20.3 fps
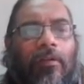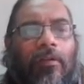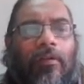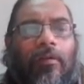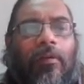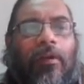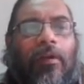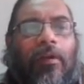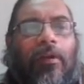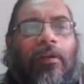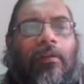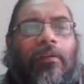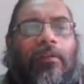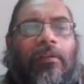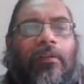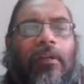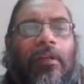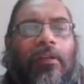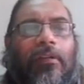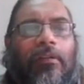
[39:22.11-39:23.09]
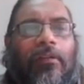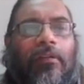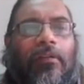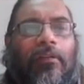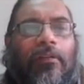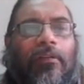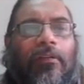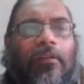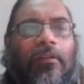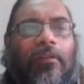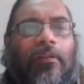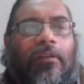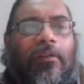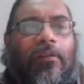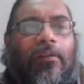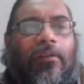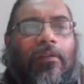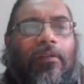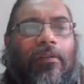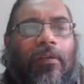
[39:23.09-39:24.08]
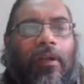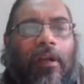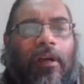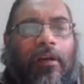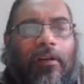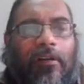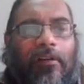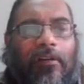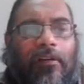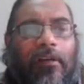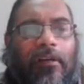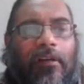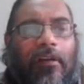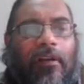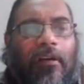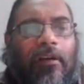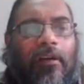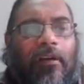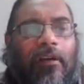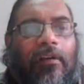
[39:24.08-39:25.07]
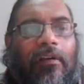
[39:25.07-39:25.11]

you can just go and read it.